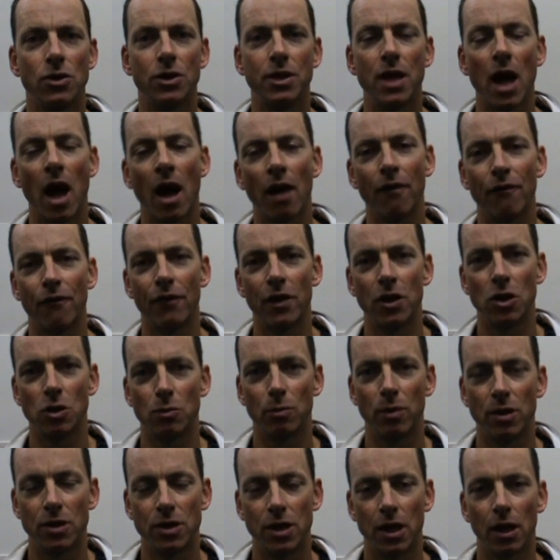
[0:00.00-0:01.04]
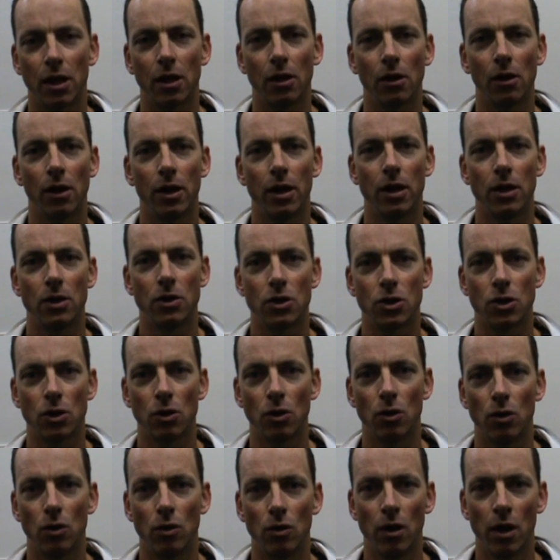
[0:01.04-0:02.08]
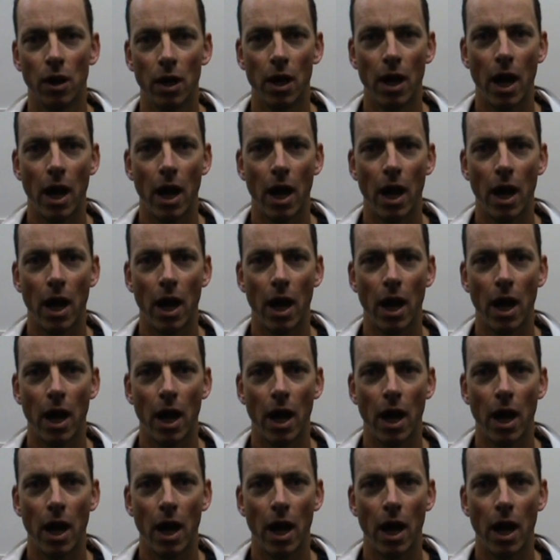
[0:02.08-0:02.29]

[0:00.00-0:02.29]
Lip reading: Dartfish particularly to